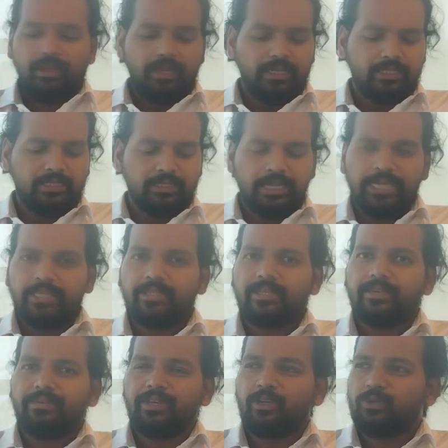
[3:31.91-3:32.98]
It's neither
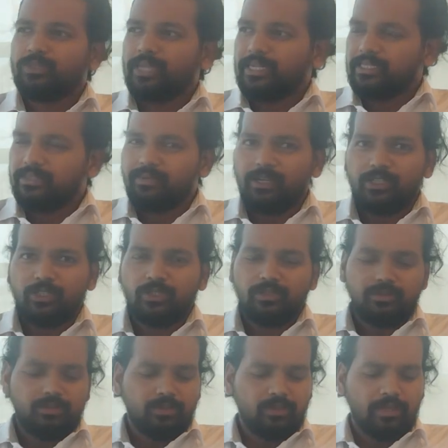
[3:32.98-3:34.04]
giving you satisfaction,
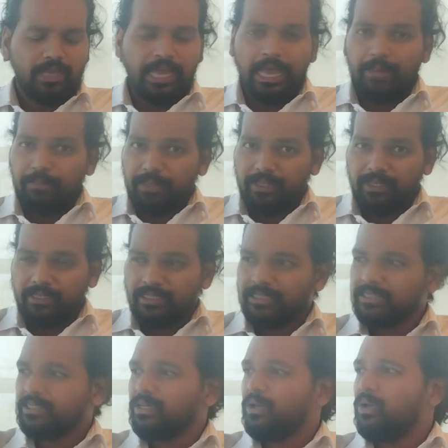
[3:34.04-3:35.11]

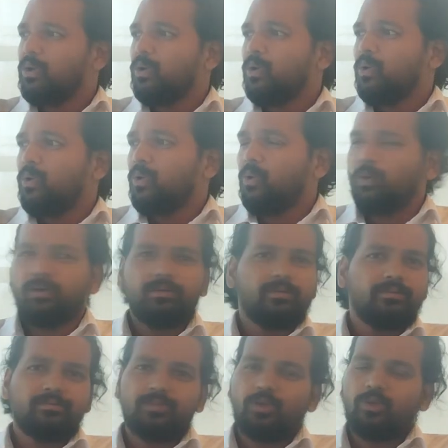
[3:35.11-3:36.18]
happiness, or
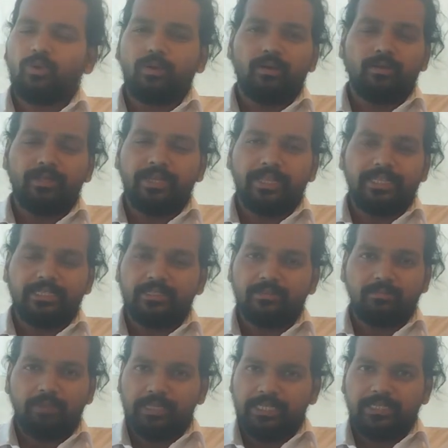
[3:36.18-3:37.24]
you're not earning any
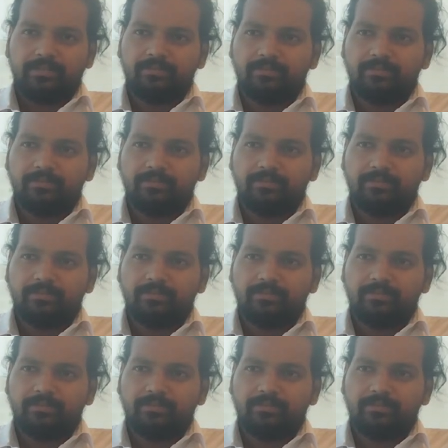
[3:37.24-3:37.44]
money.